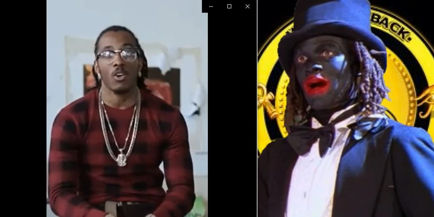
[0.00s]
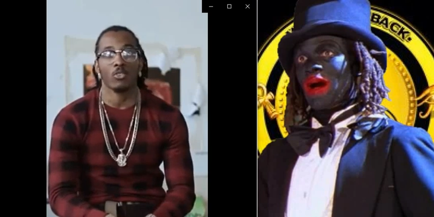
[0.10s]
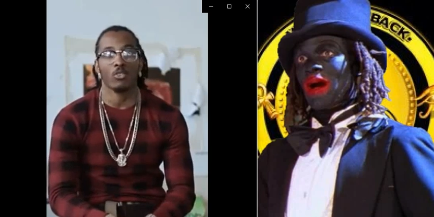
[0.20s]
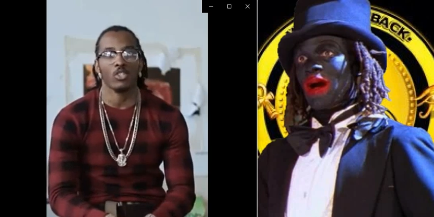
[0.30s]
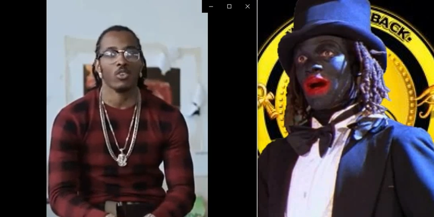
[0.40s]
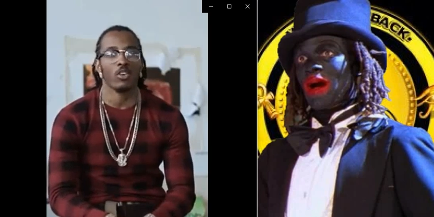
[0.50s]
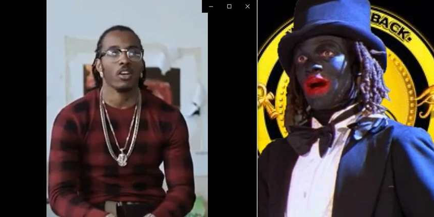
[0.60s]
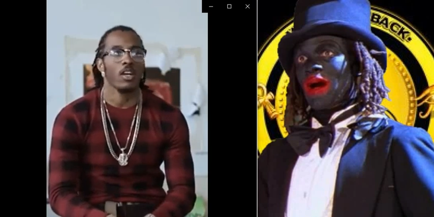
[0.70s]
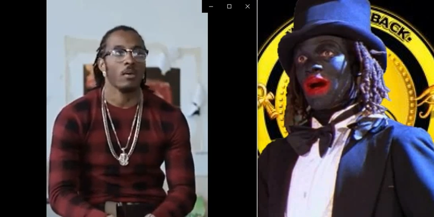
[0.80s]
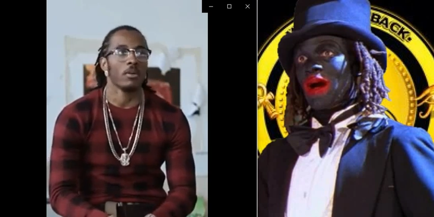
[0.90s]
Speaker 1: Long story
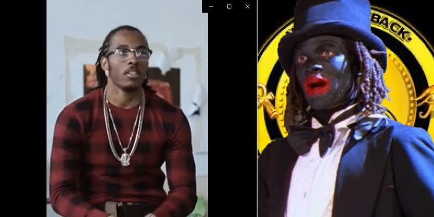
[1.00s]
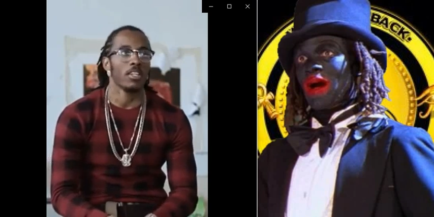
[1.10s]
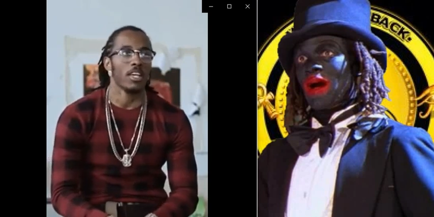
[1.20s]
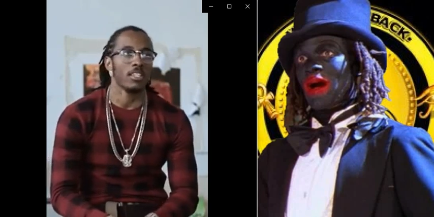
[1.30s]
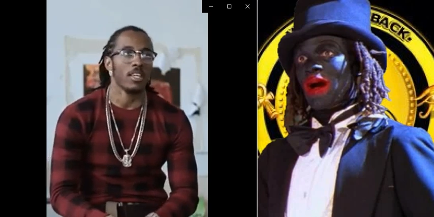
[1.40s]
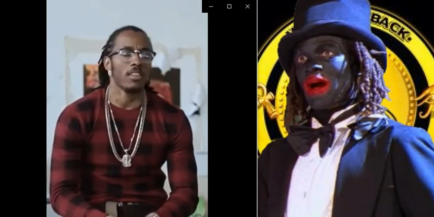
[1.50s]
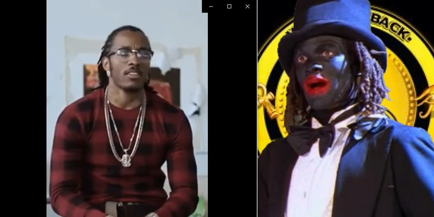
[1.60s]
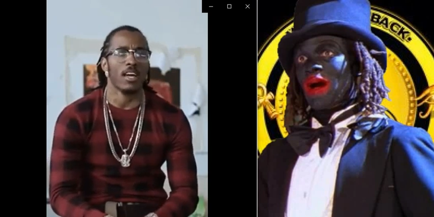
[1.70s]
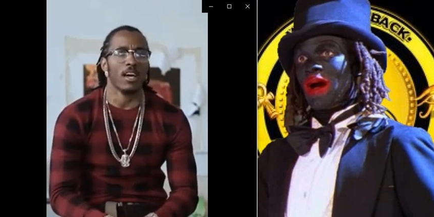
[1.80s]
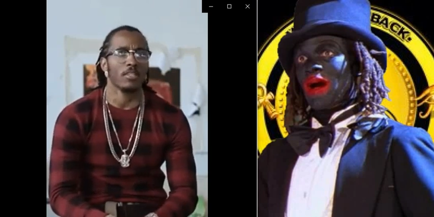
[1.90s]
short, but the Nation of
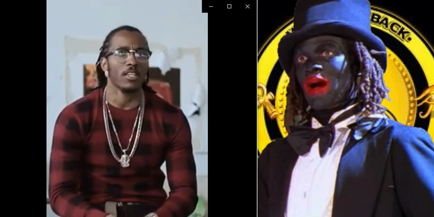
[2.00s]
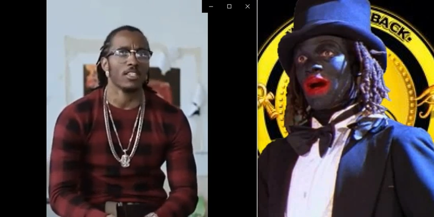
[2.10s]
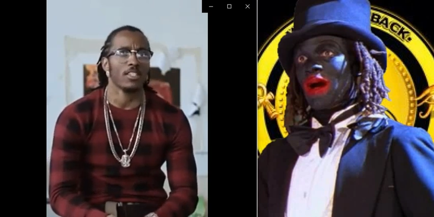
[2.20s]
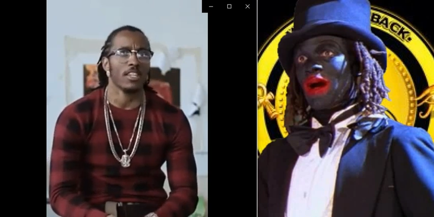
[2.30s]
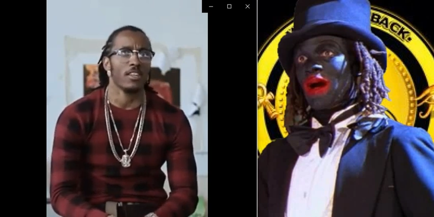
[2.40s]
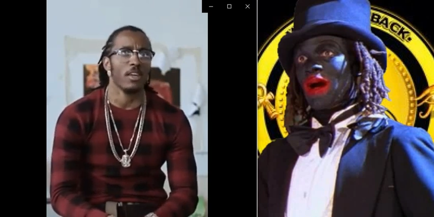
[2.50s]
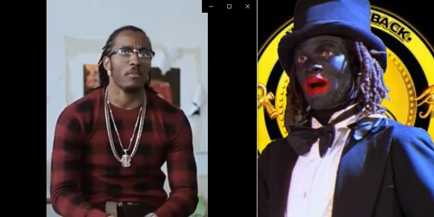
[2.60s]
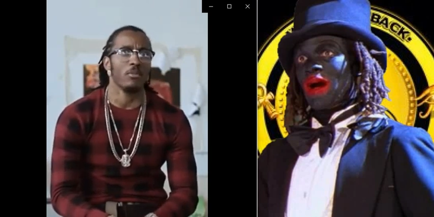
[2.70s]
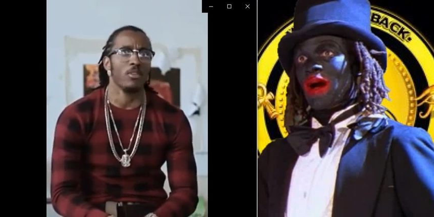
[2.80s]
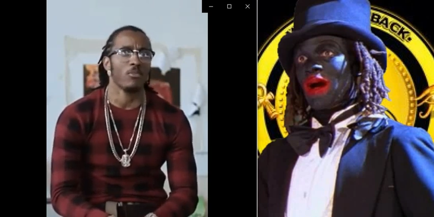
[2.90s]
Islam teaches that
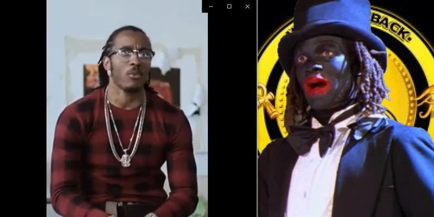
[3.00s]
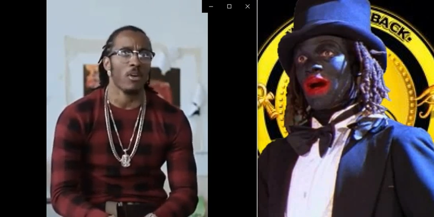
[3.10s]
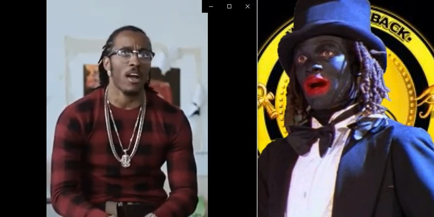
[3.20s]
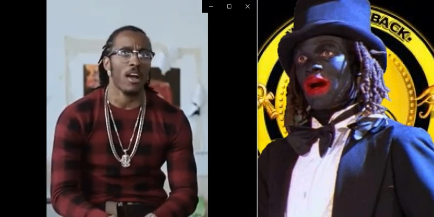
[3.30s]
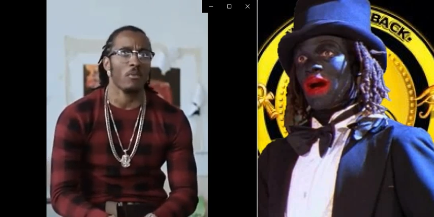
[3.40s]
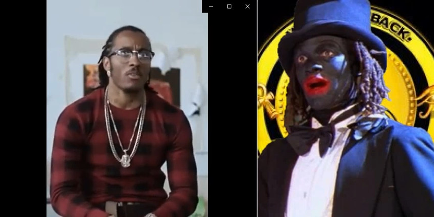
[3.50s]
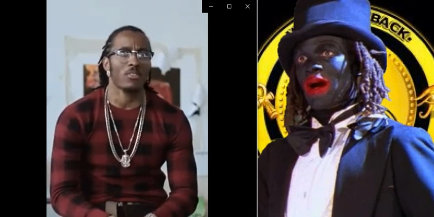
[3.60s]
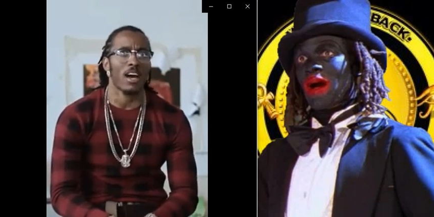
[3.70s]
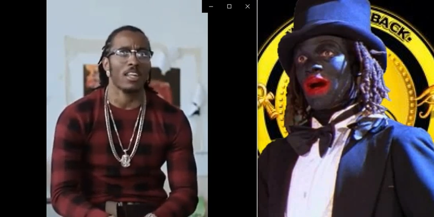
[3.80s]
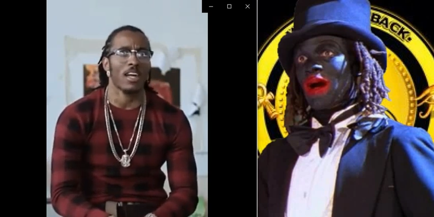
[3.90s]
W.D. Fard
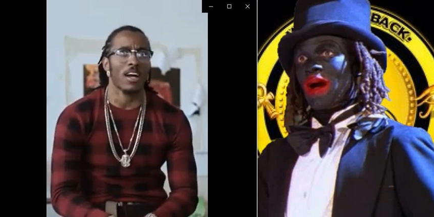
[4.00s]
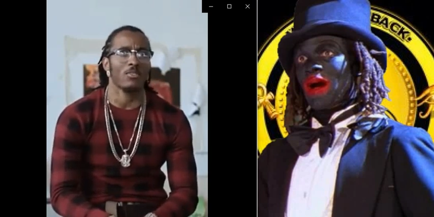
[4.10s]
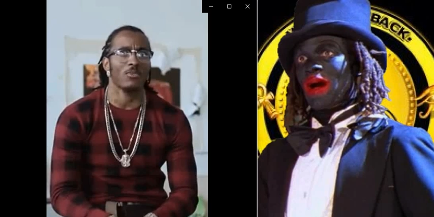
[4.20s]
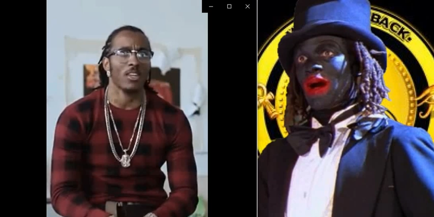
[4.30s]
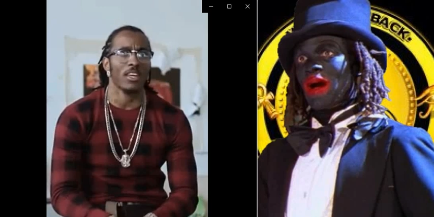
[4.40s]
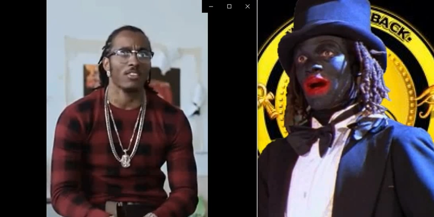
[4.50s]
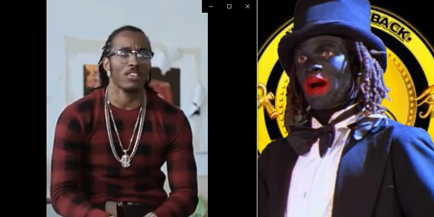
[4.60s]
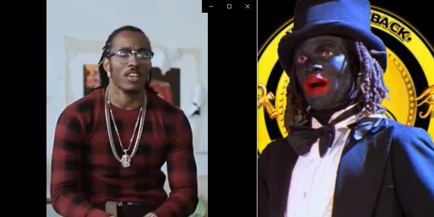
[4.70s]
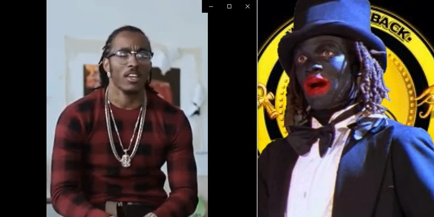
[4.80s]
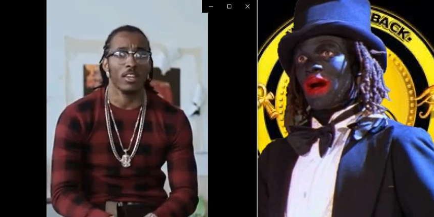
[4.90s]
was Allah in the
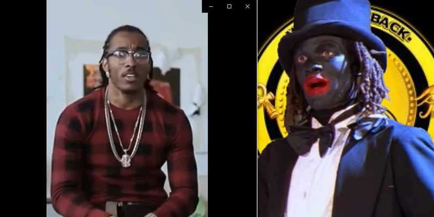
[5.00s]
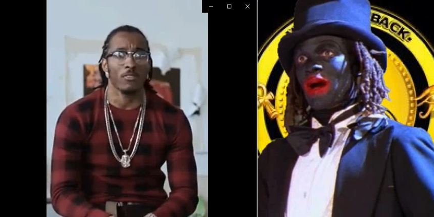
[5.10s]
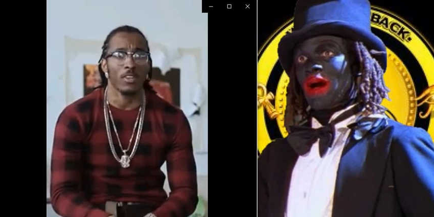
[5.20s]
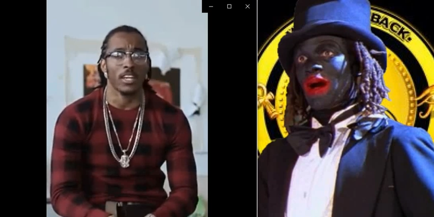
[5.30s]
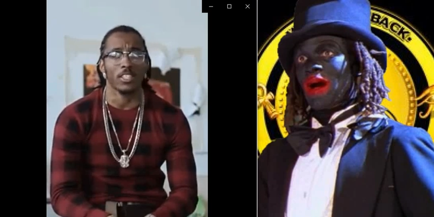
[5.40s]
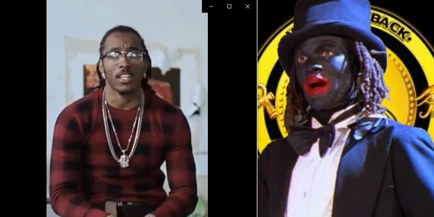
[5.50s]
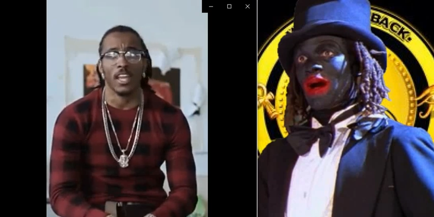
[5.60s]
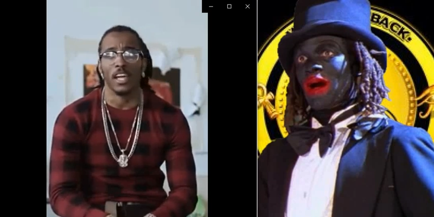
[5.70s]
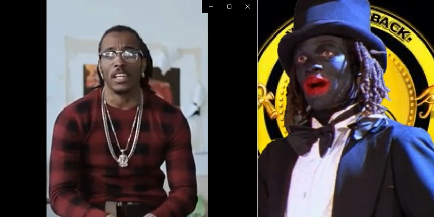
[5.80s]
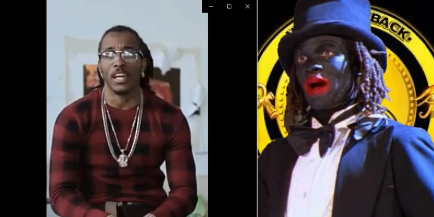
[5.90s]
flesh, in the flesh,
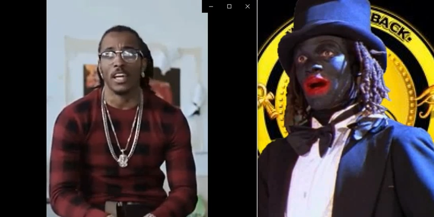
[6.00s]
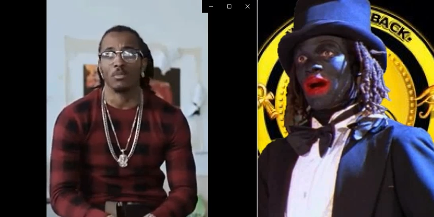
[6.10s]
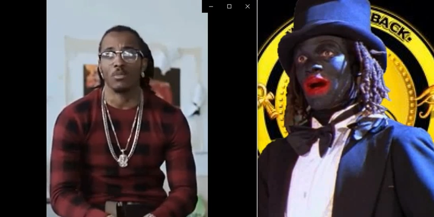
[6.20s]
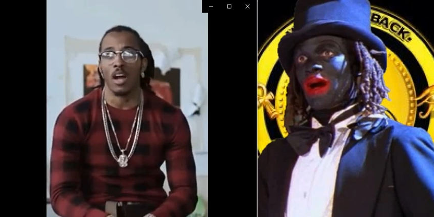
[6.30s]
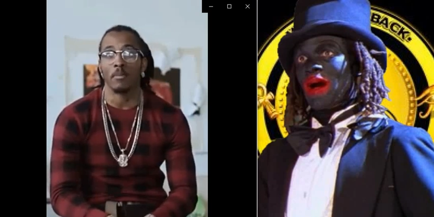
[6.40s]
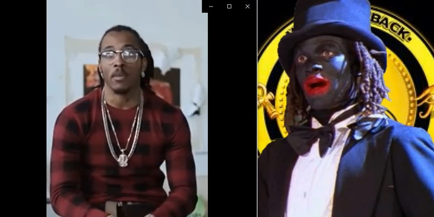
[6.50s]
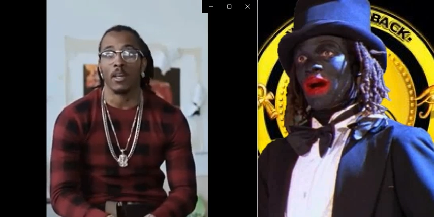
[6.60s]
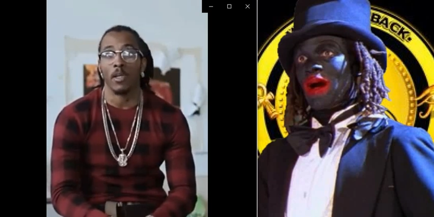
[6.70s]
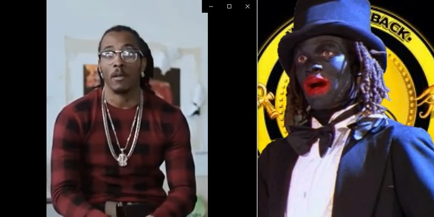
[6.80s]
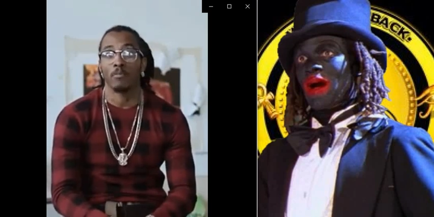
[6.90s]
and that Elijah Muhammad